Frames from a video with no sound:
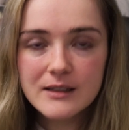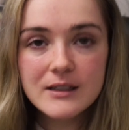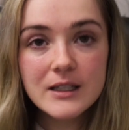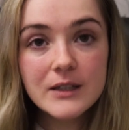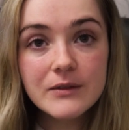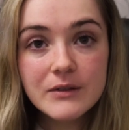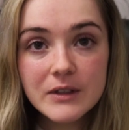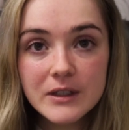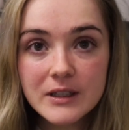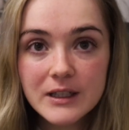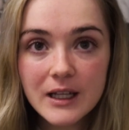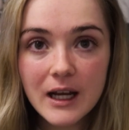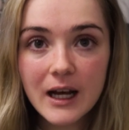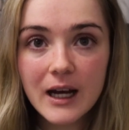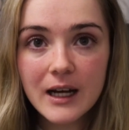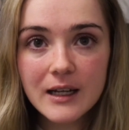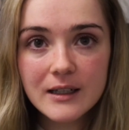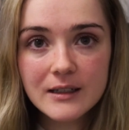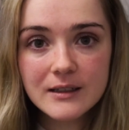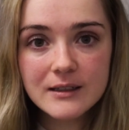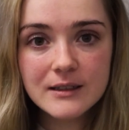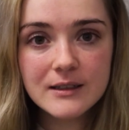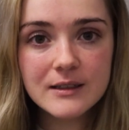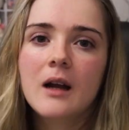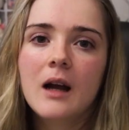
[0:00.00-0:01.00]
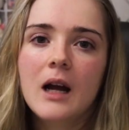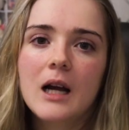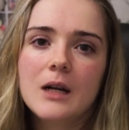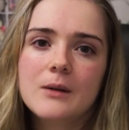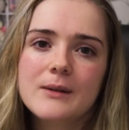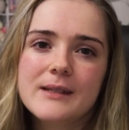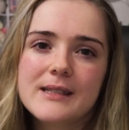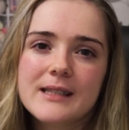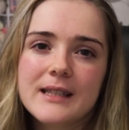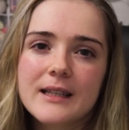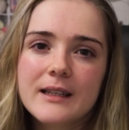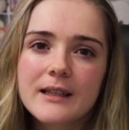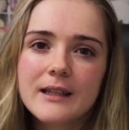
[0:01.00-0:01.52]
So I've done that. I
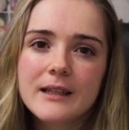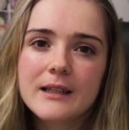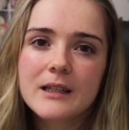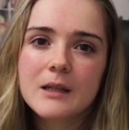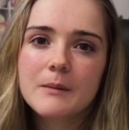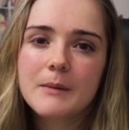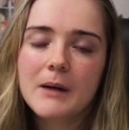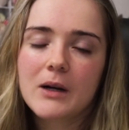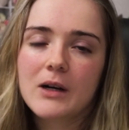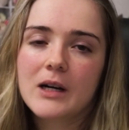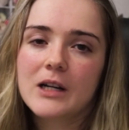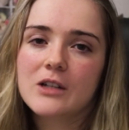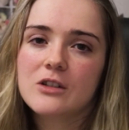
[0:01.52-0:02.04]
was thinking about